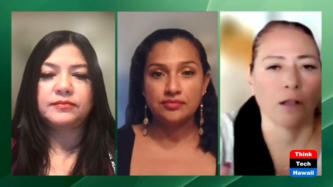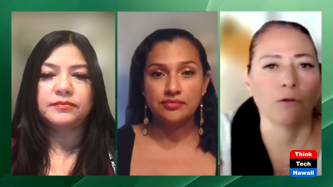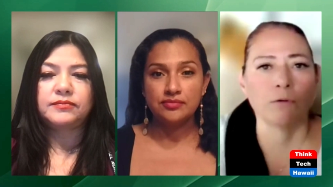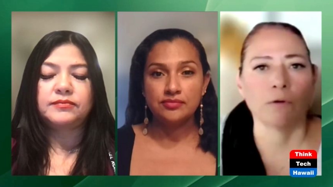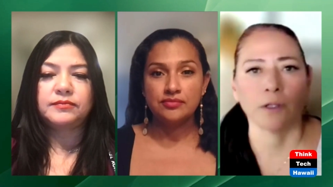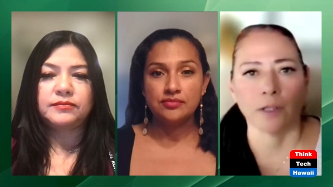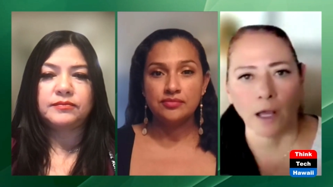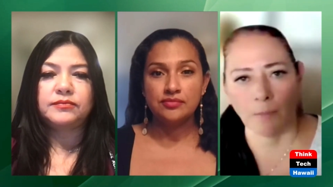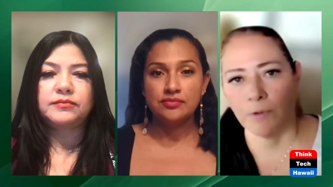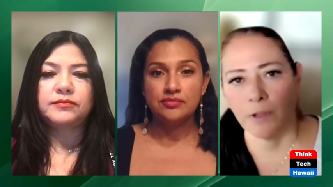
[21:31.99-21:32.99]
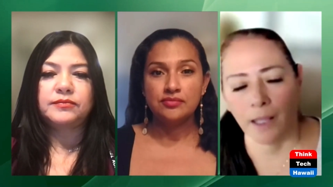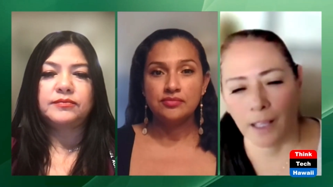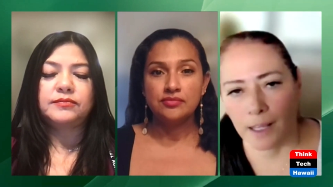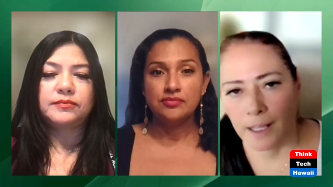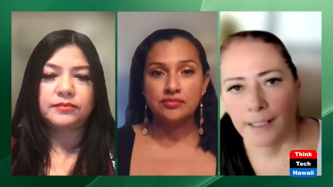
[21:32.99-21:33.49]
Speaker 1: Kalua, the
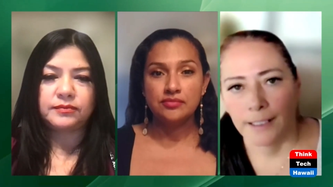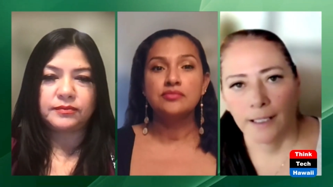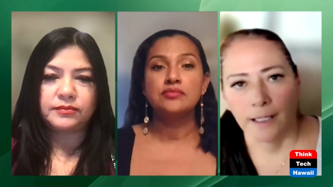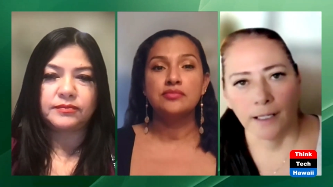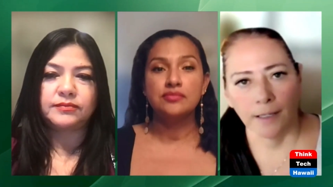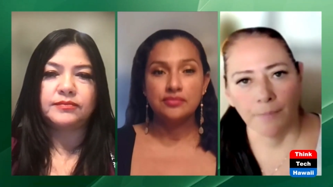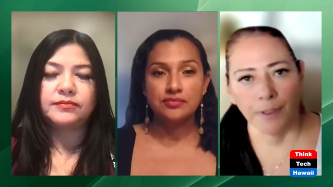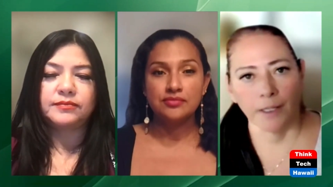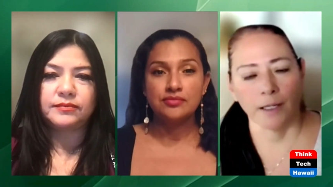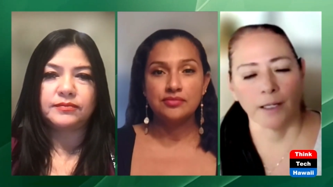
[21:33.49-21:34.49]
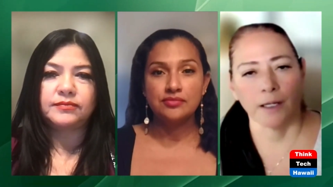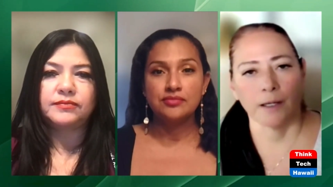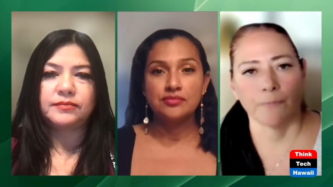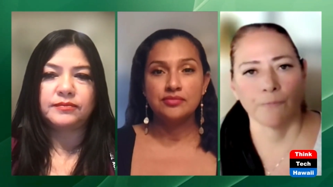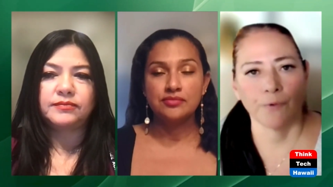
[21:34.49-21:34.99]
Kapolei. I mean,
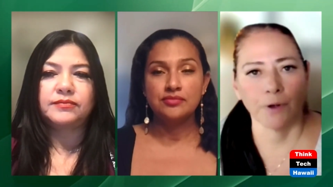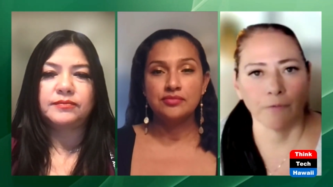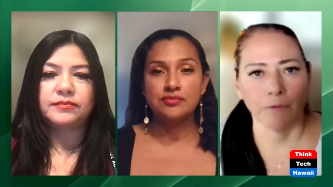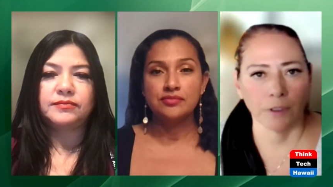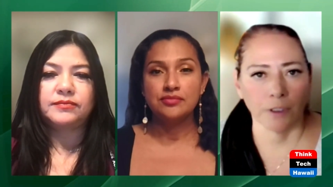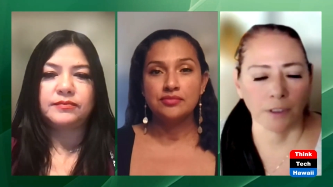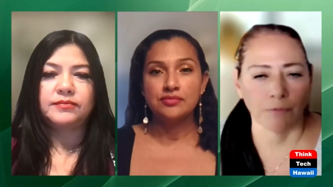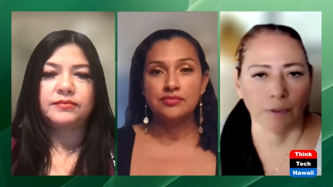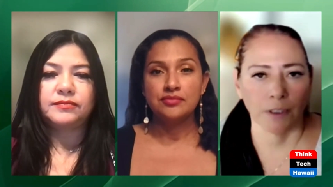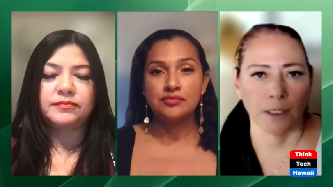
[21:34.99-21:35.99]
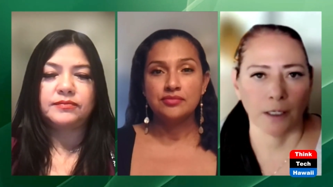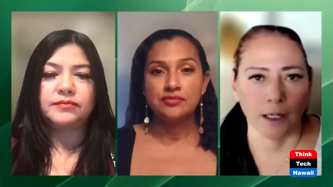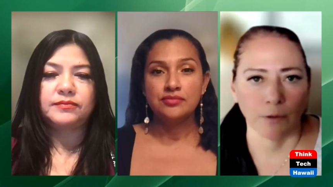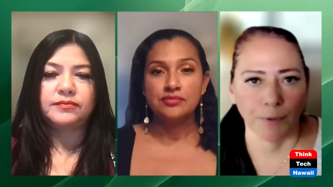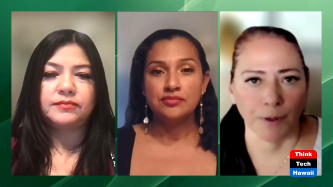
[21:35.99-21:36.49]
one of the things that we did
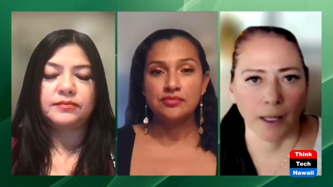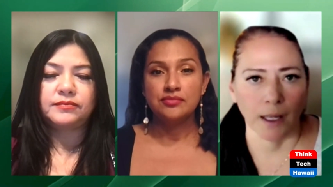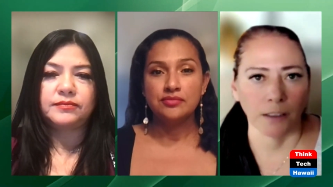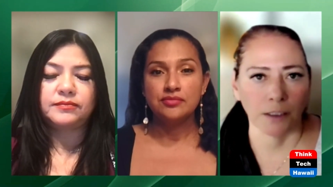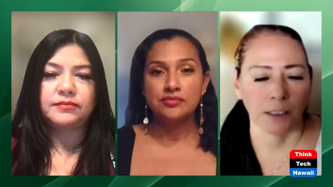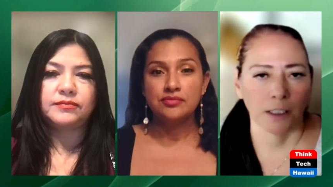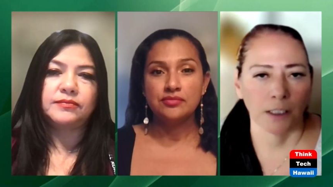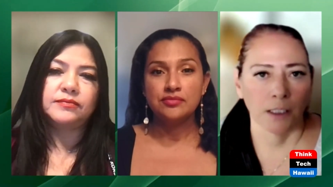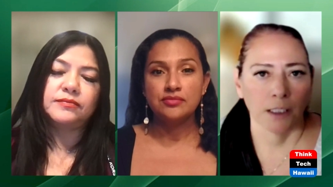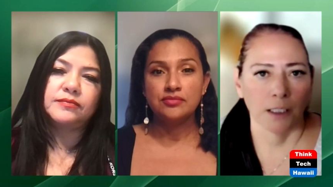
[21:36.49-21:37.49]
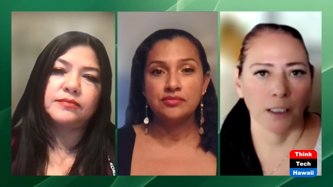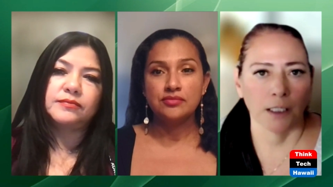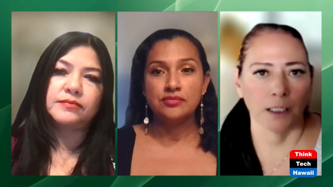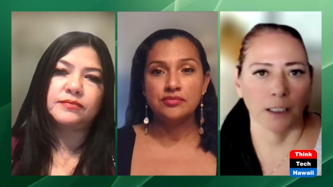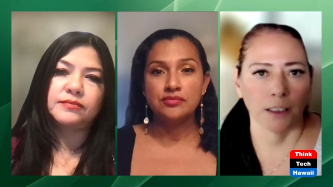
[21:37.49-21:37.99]
at LPH
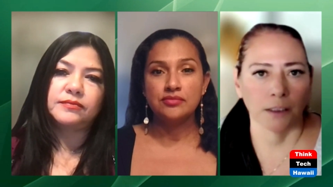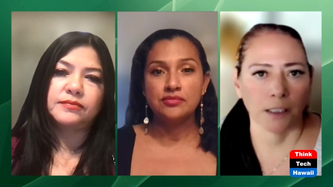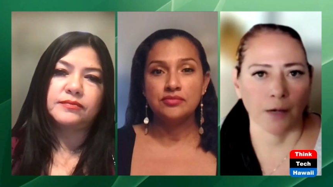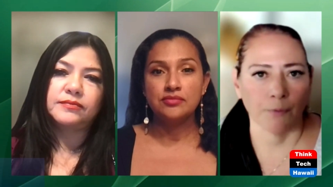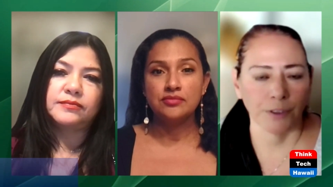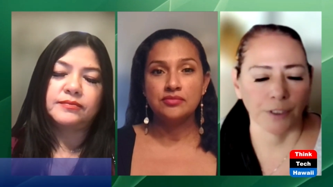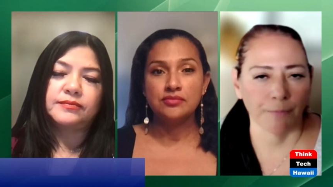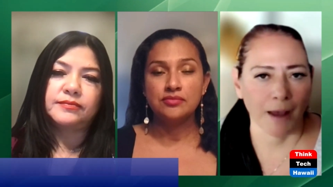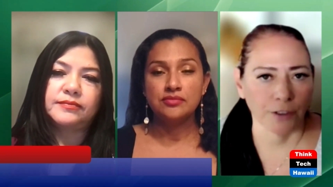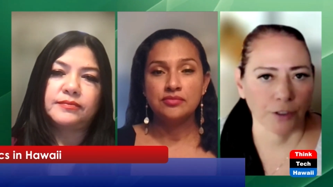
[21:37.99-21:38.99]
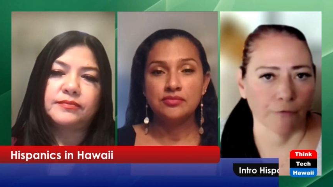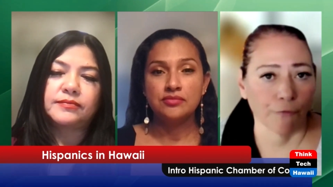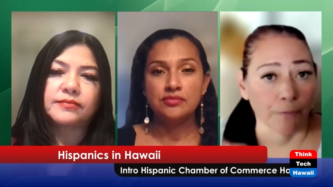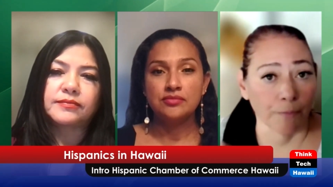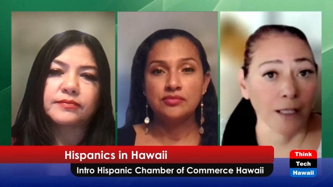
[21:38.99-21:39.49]
is I was an
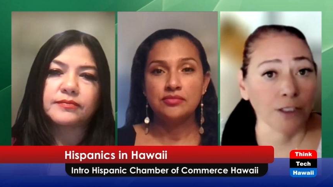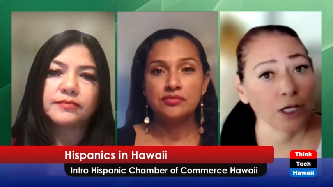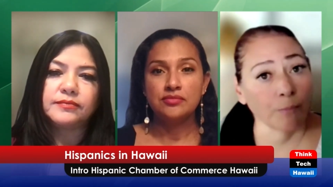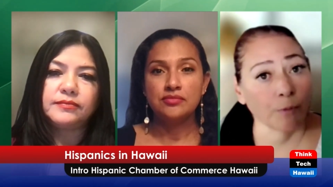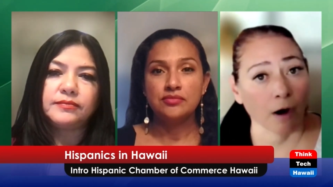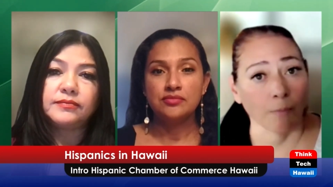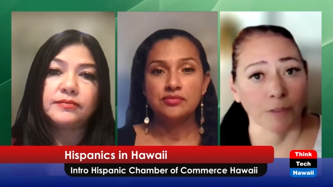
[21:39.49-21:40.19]
ambassador for the main Chamber of